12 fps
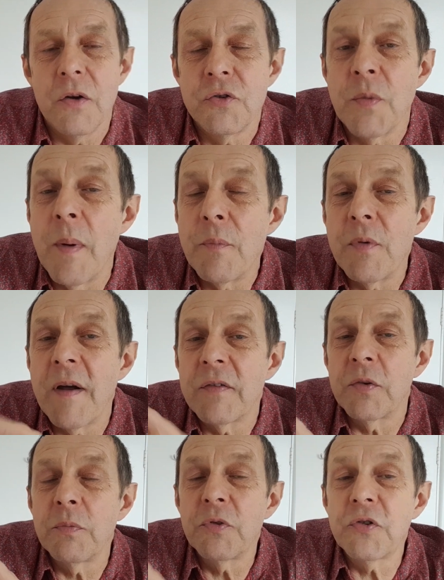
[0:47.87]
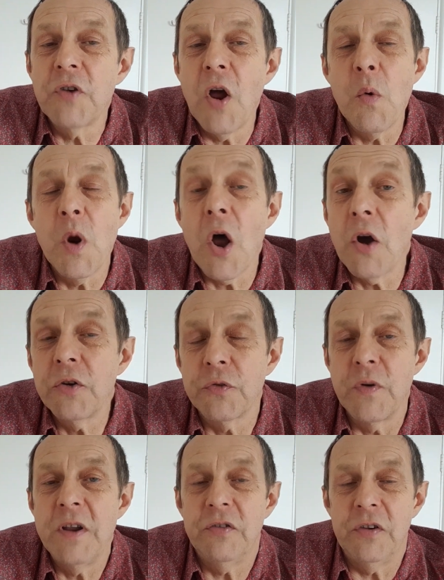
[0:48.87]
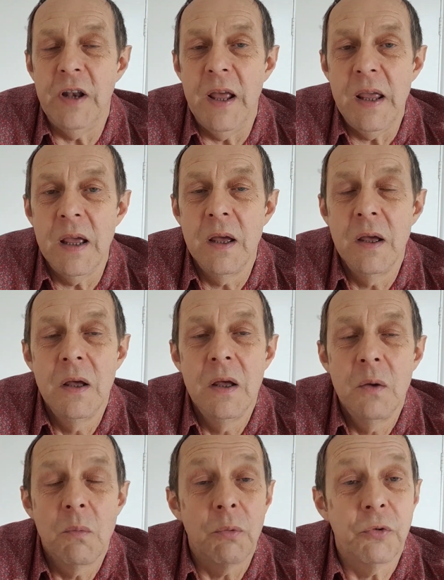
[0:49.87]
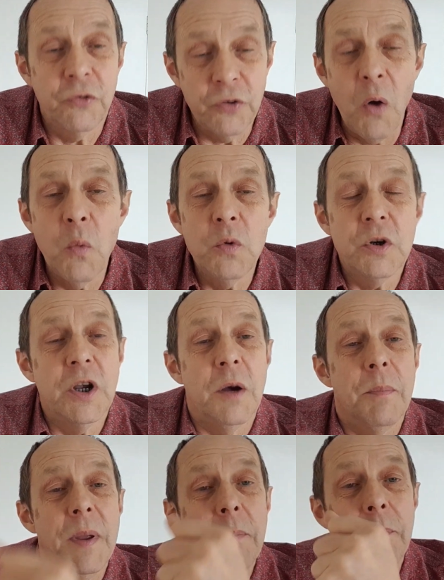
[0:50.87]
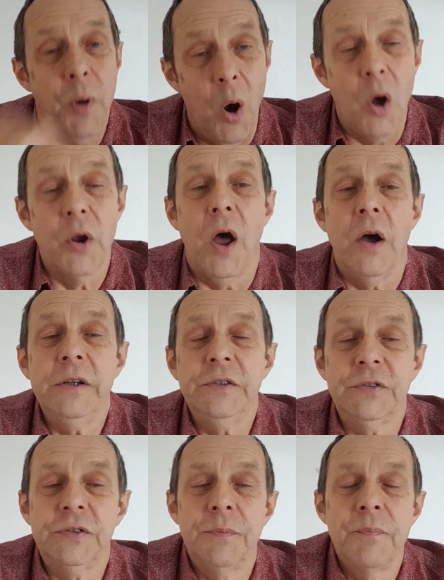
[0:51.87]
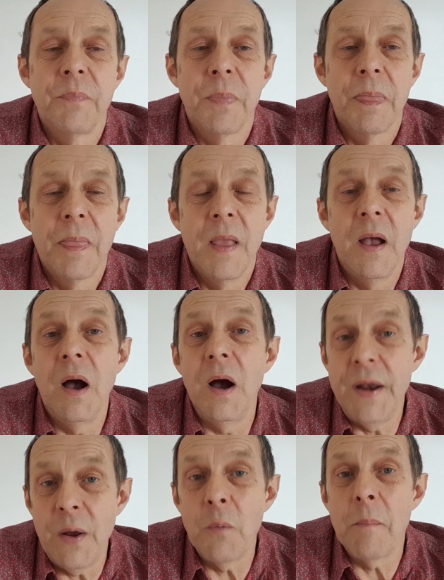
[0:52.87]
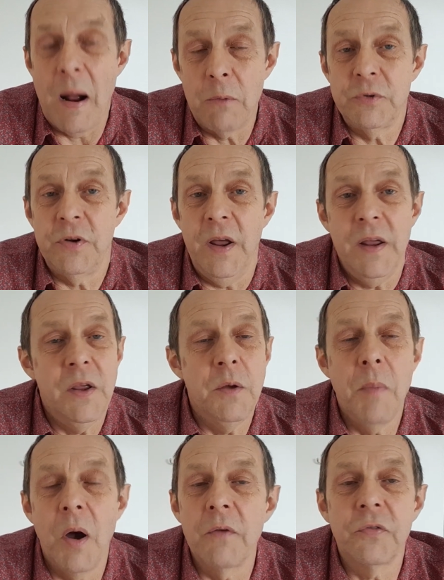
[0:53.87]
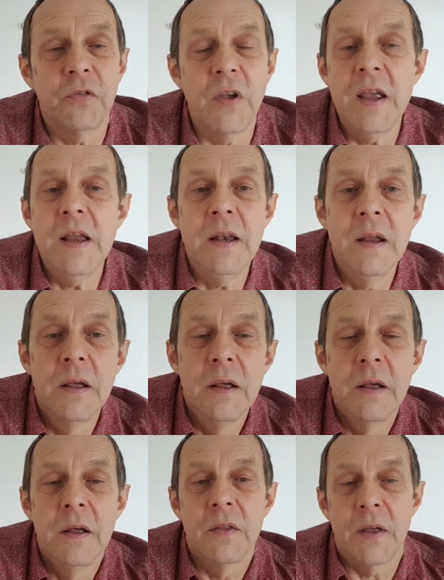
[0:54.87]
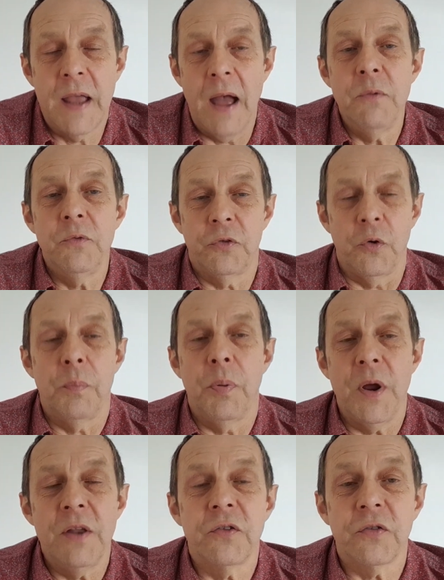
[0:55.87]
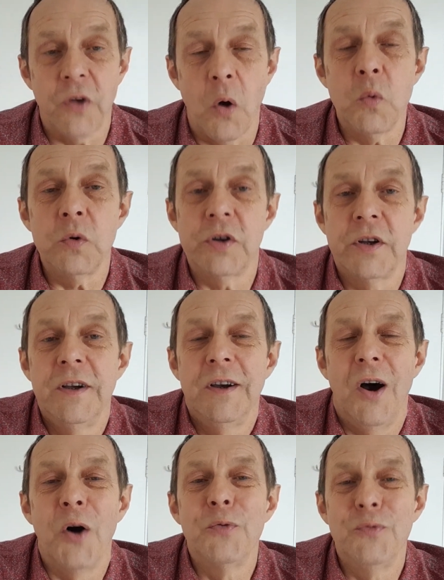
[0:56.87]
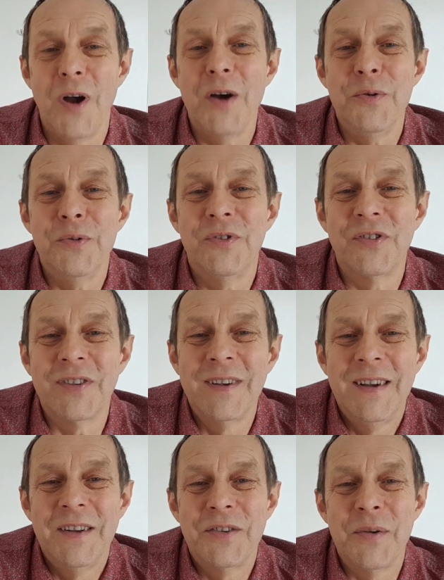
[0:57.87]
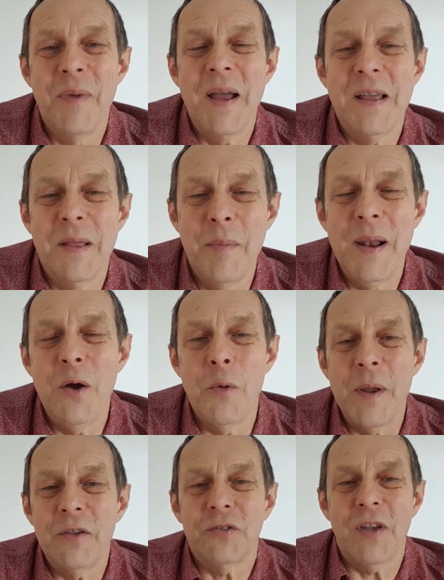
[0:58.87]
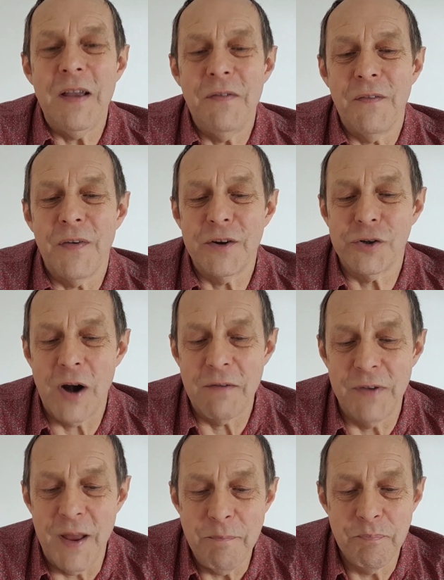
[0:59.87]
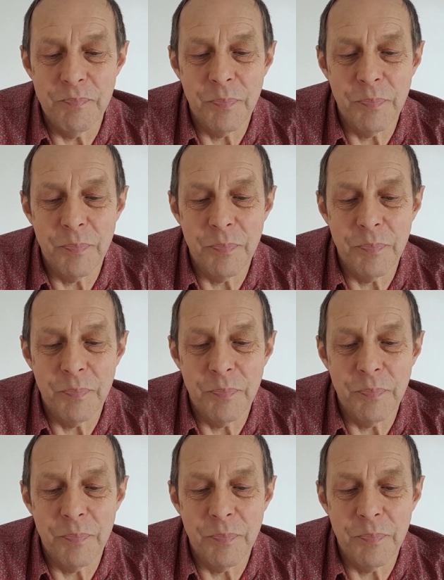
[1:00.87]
Do you remember we had some snow and ice recently? Well, salt can be put on ice and it will melt it. You might have seen the council putting salt on roads to make them a little bit safer for travelling.